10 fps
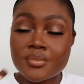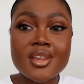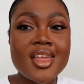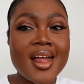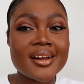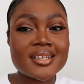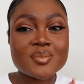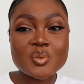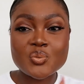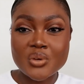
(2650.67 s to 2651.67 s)
Yeah guys,
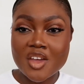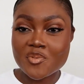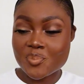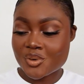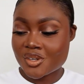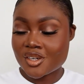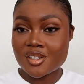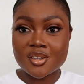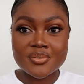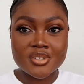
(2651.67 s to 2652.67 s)
I've put on a
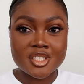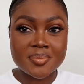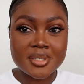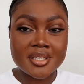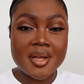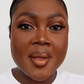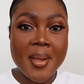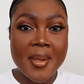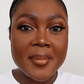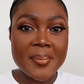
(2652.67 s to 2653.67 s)
lot of shimmer,
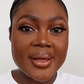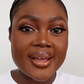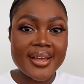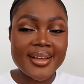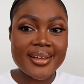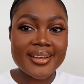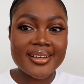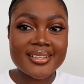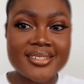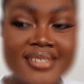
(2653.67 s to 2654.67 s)
but